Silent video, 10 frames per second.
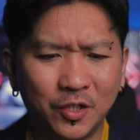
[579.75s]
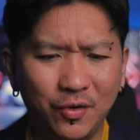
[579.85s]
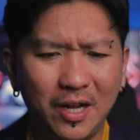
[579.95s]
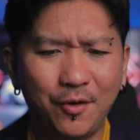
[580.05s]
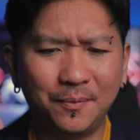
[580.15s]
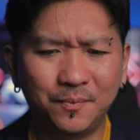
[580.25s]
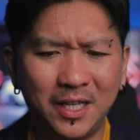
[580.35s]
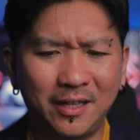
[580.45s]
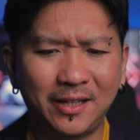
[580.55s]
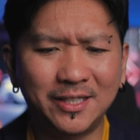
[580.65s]
Really one,
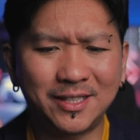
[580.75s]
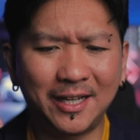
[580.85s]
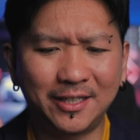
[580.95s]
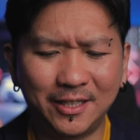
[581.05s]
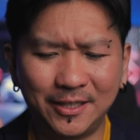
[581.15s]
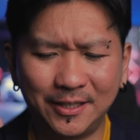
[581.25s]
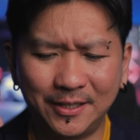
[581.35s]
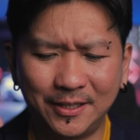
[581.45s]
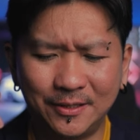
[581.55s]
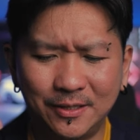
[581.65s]
it tastes like
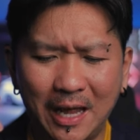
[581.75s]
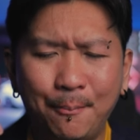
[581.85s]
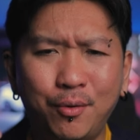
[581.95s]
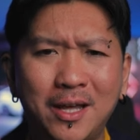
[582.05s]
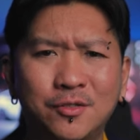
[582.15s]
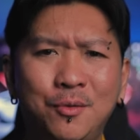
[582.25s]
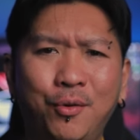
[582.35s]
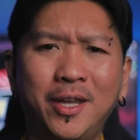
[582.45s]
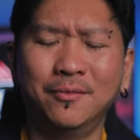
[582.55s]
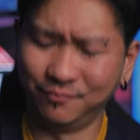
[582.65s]
the Ambura Sui
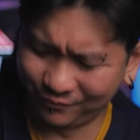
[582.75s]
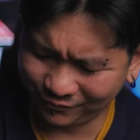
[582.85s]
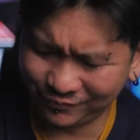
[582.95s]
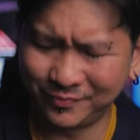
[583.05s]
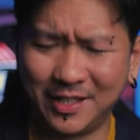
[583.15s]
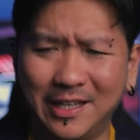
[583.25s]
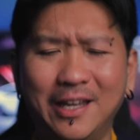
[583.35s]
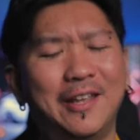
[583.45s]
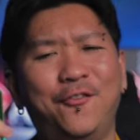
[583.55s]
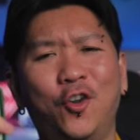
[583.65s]
Poi. Hmm,
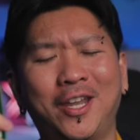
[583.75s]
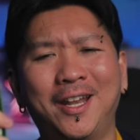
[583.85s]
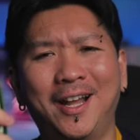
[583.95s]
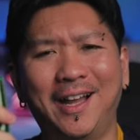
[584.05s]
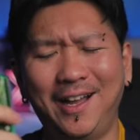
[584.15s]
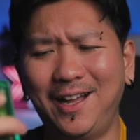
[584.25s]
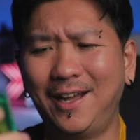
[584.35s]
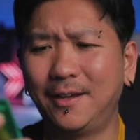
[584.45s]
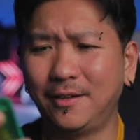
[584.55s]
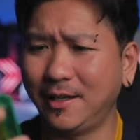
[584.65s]
if Hokkien lah, ha.
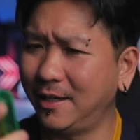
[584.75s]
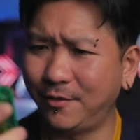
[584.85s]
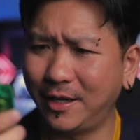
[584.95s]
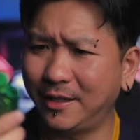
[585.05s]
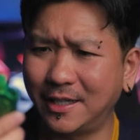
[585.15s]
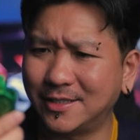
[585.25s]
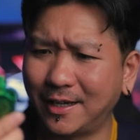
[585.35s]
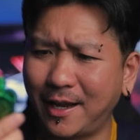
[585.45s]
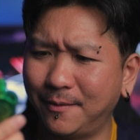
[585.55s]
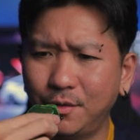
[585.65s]
It really tastes
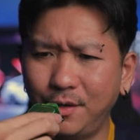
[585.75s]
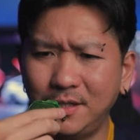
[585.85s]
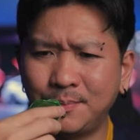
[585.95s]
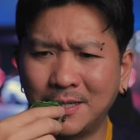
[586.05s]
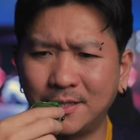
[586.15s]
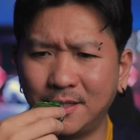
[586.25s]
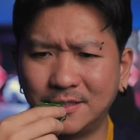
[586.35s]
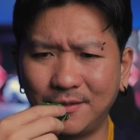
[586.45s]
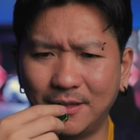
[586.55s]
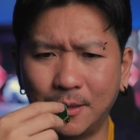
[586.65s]
like that. Really special
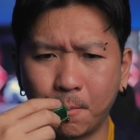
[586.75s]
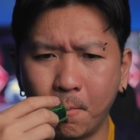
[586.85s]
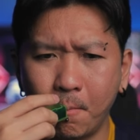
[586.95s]
this flavor.